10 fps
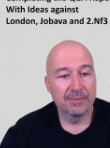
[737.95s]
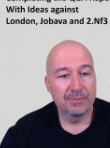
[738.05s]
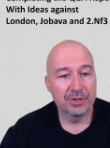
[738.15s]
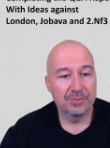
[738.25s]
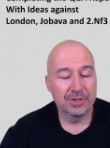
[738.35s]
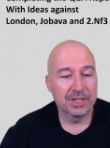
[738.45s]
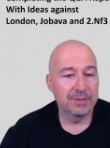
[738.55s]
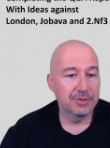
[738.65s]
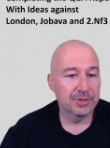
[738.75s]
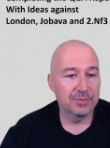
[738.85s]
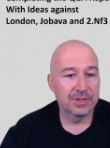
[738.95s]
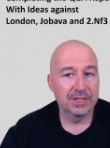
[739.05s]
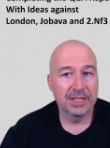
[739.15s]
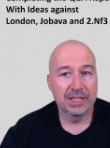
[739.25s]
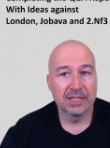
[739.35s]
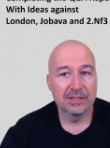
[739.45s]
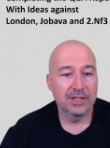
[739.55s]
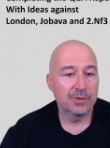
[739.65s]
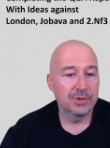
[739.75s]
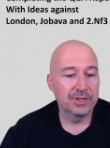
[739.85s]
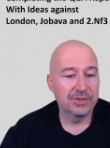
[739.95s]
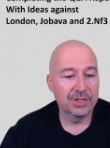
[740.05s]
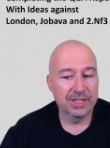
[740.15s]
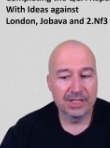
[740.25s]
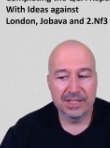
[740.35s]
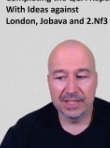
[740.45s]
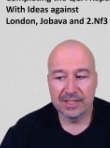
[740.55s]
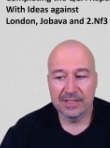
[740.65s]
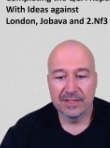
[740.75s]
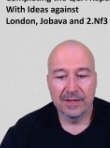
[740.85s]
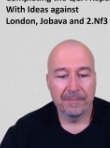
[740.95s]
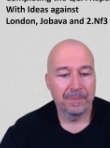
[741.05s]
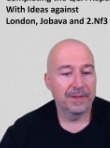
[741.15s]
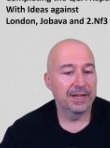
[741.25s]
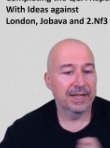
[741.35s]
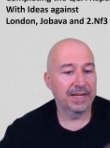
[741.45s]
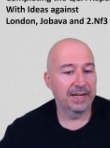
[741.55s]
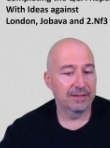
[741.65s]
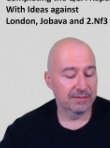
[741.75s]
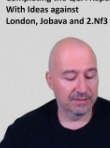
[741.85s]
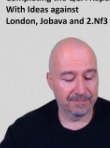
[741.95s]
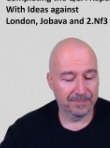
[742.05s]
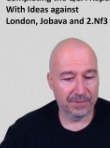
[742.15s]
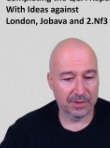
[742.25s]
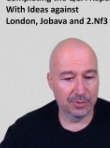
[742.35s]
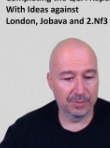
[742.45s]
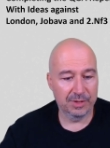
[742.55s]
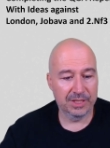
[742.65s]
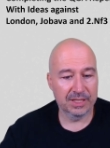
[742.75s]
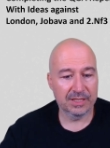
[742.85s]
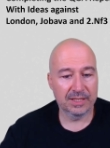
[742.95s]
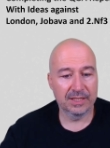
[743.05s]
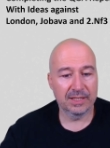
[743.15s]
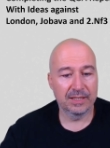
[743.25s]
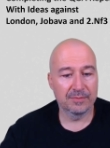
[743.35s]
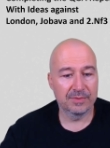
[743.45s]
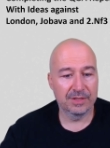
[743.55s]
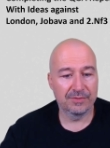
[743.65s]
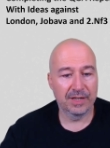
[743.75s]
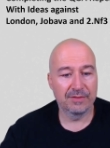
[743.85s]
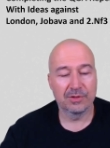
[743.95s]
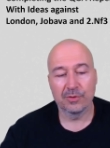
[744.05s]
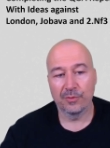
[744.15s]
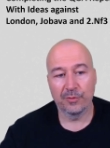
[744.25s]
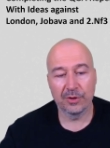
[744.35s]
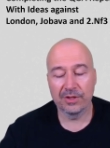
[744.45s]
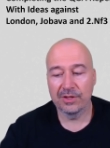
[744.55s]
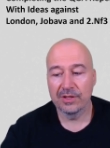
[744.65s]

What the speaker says: bishop d3, let's say queen d3, e6, and again queen b6 can come, c5, and so forth,